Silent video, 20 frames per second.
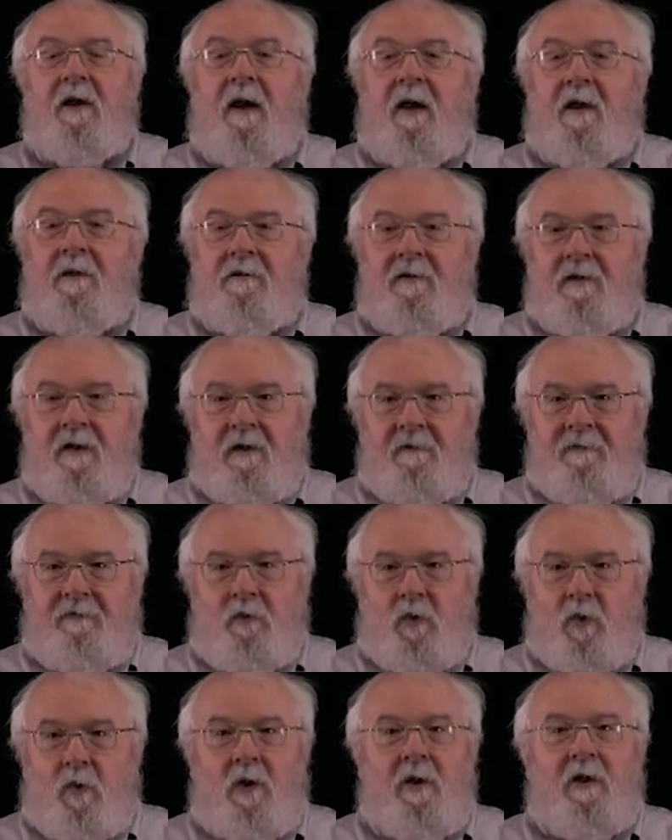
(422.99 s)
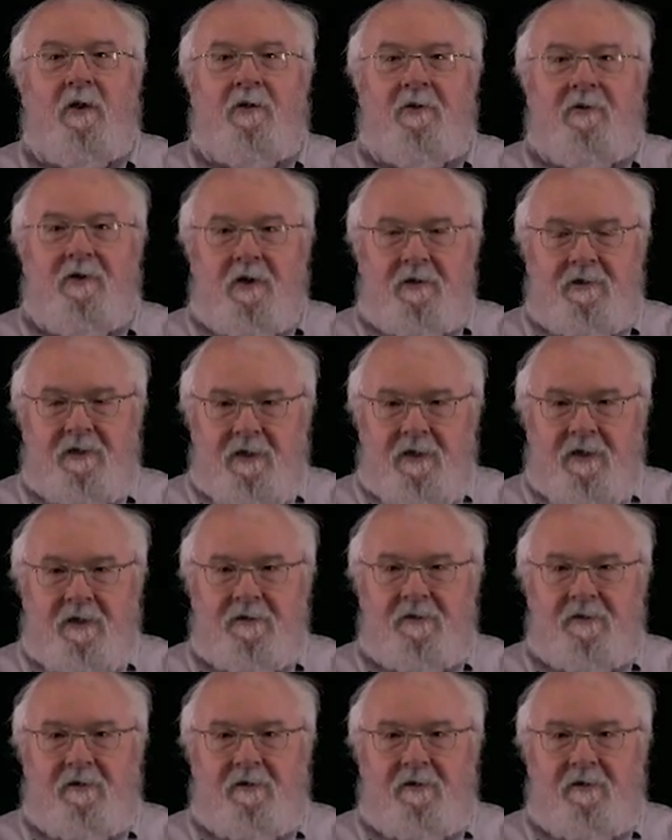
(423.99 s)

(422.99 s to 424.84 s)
and therefore 30 is the